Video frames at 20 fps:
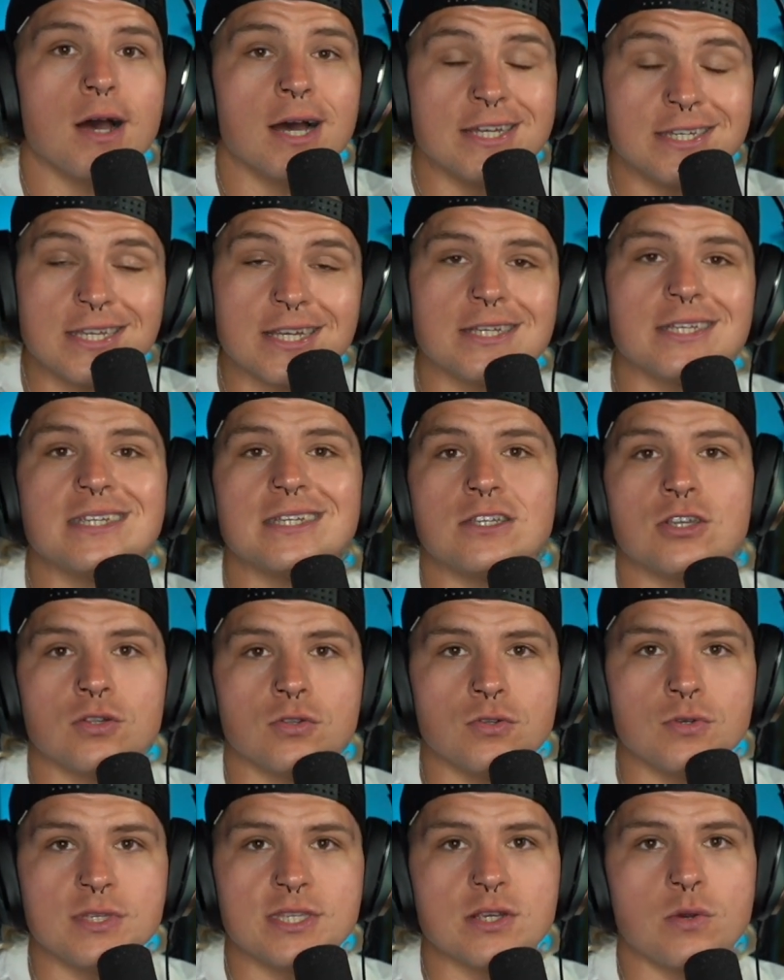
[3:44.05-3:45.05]
addicted to
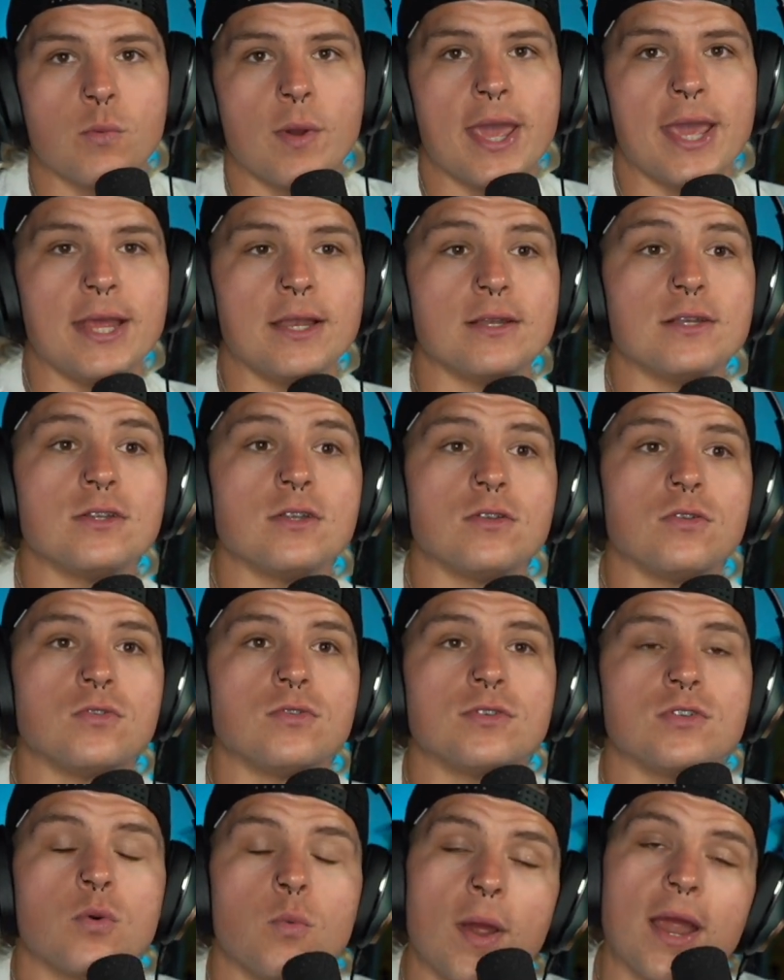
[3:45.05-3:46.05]
losing weight
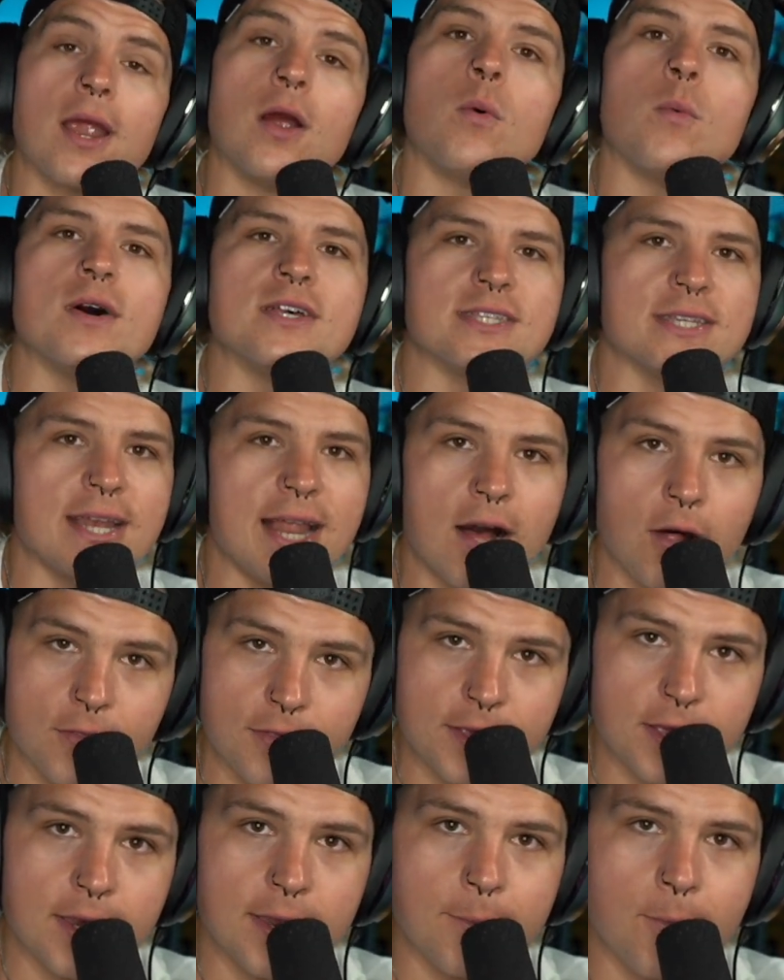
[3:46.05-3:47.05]
to where it wasn't
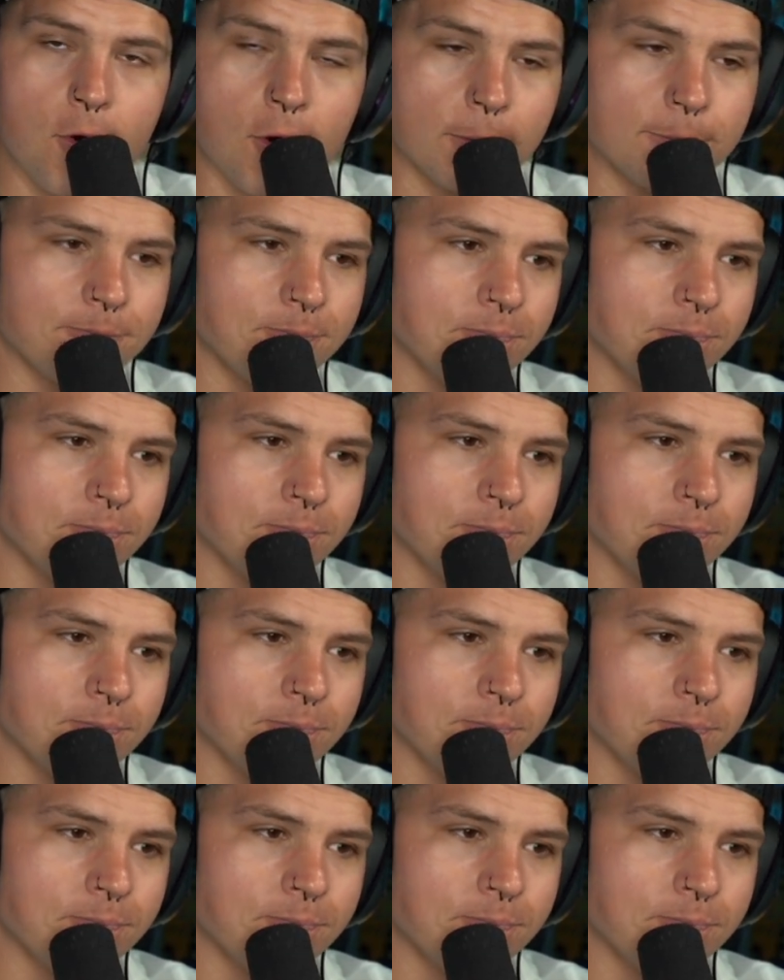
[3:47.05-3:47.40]
healthy anymore.